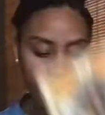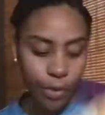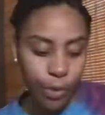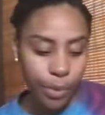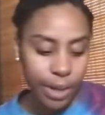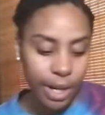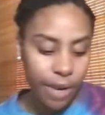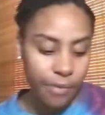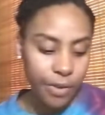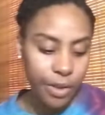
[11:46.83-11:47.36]
for
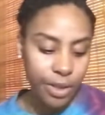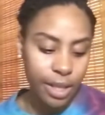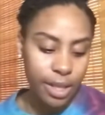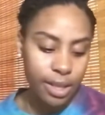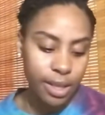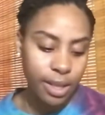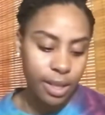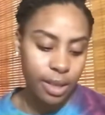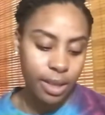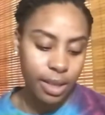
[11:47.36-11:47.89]
whatever
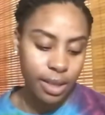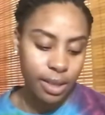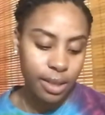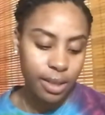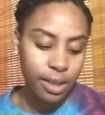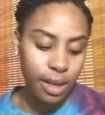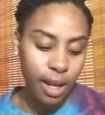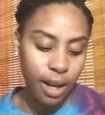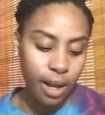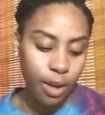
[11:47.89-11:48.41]
this
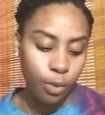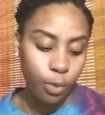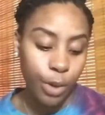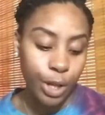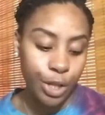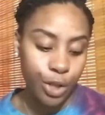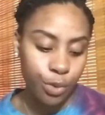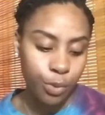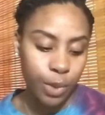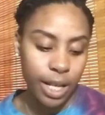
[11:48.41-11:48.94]

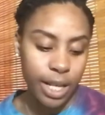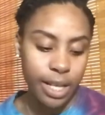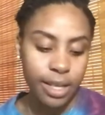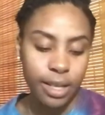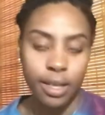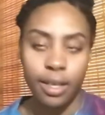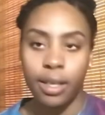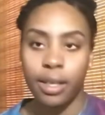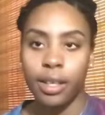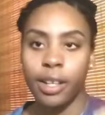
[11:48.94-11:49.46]
wish
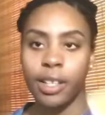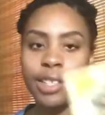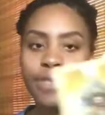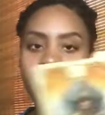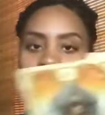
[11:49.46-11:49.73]
was. It's